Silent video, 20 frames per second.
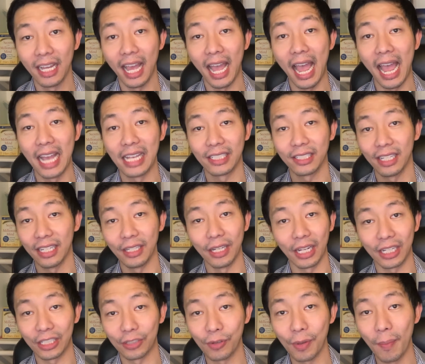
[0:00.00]
as
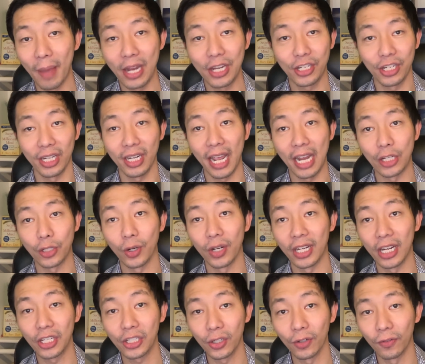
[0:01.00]
we mentioned, a
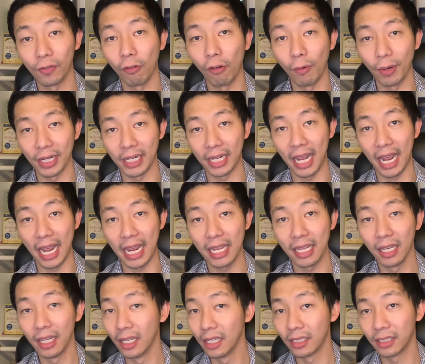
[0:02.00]
traditional 401k,
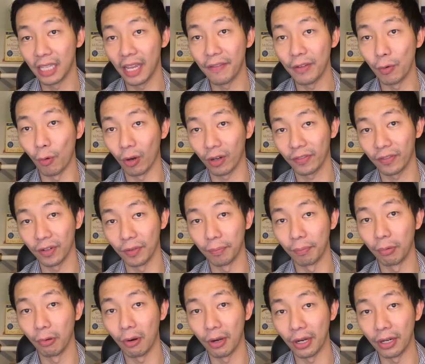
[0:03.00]
say if you work for an
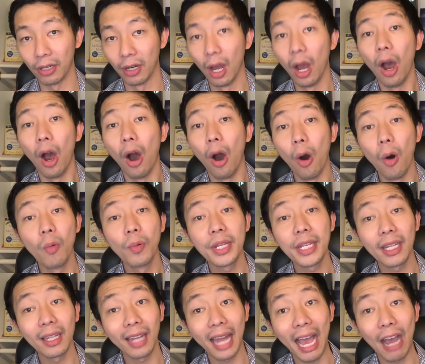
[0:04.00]
employer, only
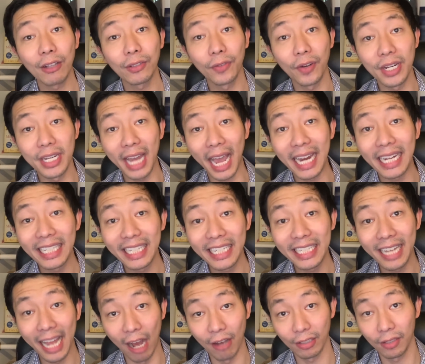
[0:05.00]
allows for
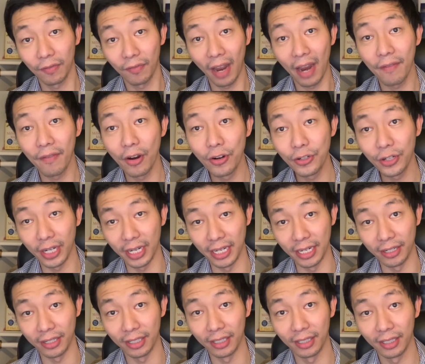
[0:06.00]
$19,500 a year.